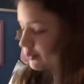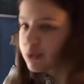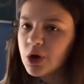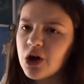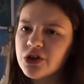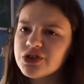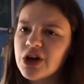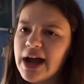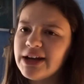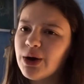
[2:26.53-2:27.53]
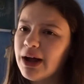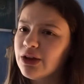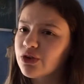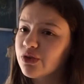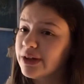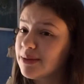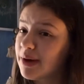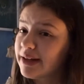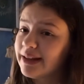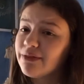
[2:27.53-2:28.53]
Also, I know I look really
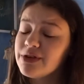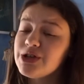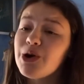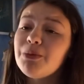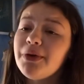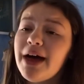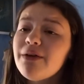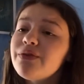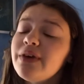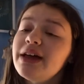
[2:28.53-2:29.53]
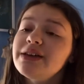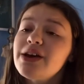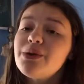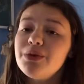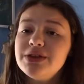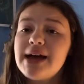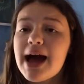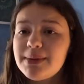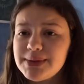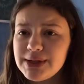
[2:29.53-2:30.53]
bad in that video, but that failure was
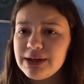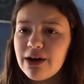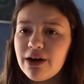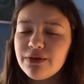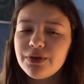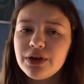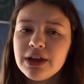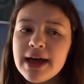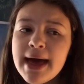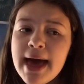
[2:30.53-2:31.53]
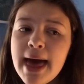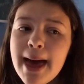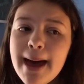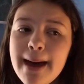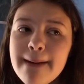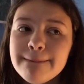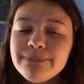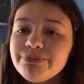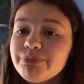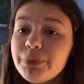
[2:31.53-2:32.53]
absolutely awful.
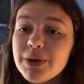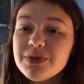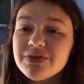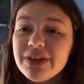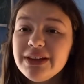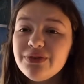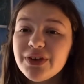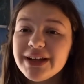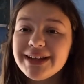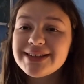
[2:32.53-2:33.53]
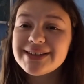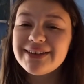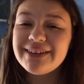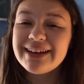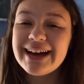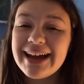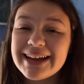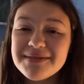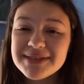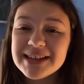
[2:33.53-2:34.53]
But it was really funny, so I
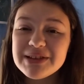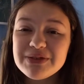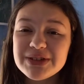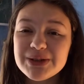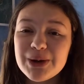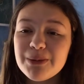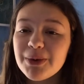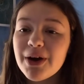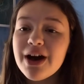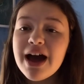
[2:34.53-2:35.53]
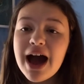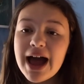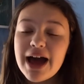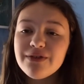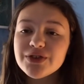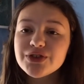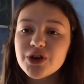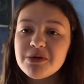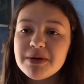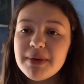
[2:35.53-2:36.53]
kept it in the video. But I have
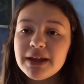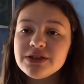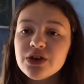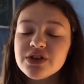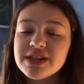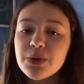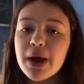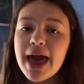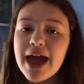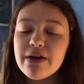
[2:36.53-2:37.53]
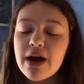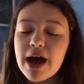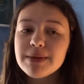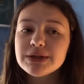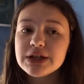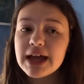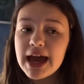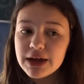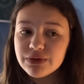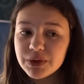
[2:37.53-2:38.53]
so many pencils, they went absolutely
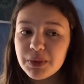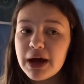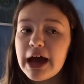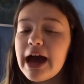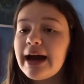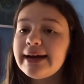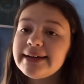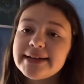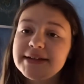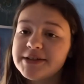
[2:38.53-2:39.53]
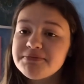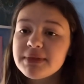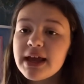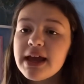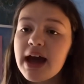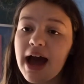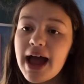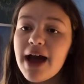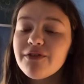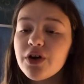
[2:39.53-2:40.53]
everywhere, and I
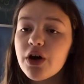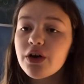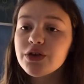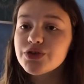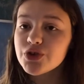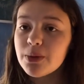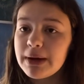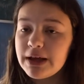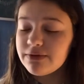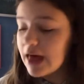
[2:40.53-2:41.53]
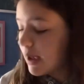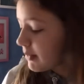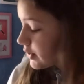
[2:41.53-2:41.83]
have so many of them.